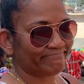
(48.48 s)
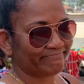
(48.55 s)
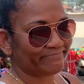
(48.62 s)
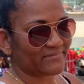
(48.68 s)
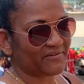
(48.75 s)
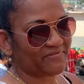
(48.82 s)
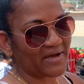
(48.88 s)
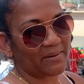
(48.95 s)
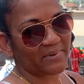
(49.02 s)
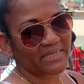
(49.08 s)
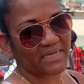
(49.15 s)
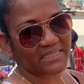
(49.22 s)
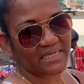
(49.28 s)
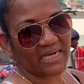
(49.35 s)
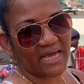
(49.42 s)
the family
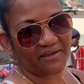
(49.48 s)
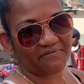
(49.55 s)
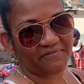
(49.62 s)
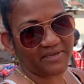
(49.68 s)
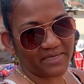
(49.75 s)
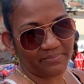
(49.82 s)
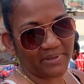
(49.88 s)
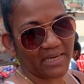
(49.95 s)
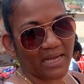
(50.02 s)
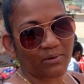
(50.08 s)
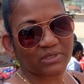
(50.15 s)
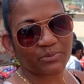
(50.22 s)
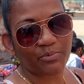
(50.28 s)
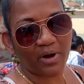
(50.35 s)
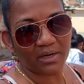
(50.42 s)
doesn't like female. I
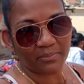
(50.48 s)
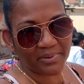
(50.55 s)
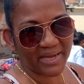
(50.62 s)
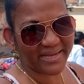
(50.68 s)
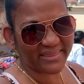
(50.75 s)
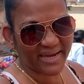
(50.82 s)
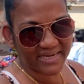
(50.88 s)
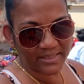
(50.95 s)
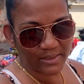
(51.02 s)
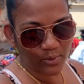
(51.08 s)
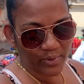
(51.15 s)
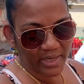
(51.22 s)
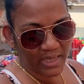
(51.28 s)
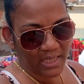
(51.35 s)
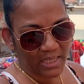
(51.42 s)
was brought up like that in a
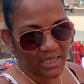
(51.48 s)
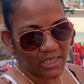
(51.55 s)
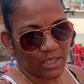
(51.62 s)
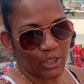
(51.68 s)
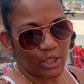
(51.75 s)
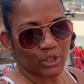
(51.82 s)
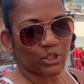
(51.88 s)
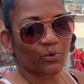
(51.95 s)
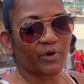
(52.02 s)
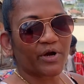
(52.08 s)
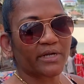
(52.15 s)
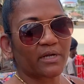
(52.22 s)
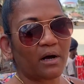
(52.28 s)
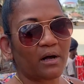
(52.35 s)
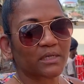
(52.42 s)
way. So we're
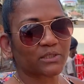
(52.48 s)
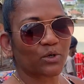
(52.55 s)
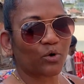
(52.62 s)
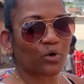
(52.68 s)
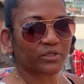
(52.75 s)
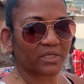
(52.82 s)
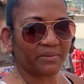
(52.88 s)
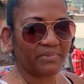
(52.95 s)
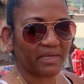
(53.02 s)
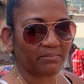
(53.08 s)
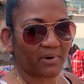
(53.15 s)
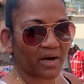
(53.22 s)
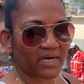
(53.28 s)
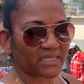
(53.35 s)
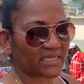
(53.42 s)
gonna also go to the meat
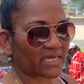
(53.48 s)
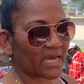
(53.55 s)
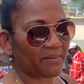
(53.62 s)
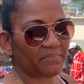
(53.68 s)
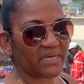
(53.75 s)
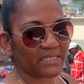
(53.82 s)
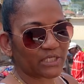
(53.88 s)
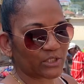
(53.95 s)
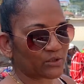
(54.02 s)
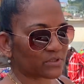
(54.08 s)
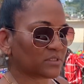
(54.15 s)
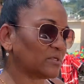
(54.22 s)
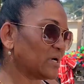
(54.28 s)
market to get meat too. So